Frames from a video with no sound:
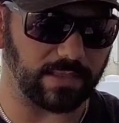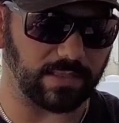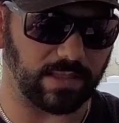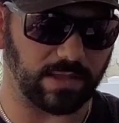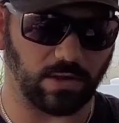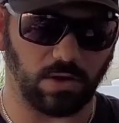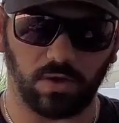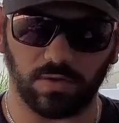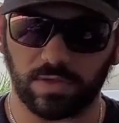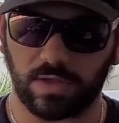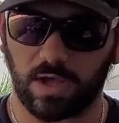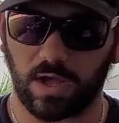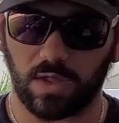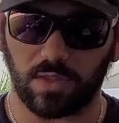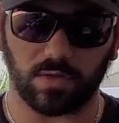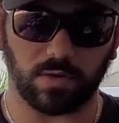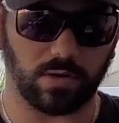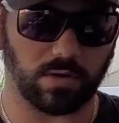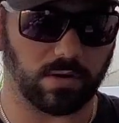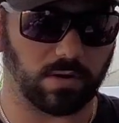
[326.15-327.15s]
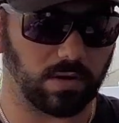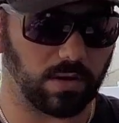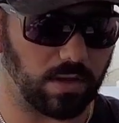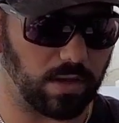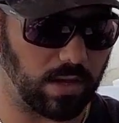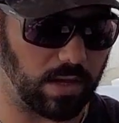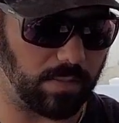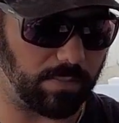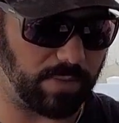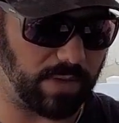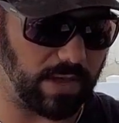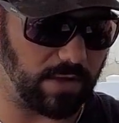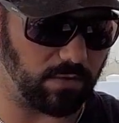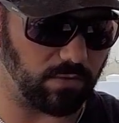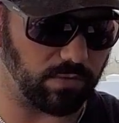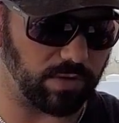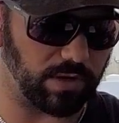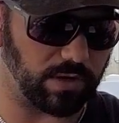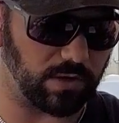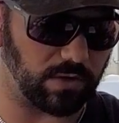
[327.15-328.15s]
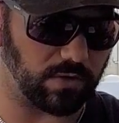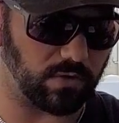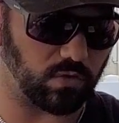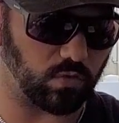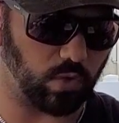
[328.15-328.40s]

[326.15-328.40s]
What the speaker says: like all the other Penn reels.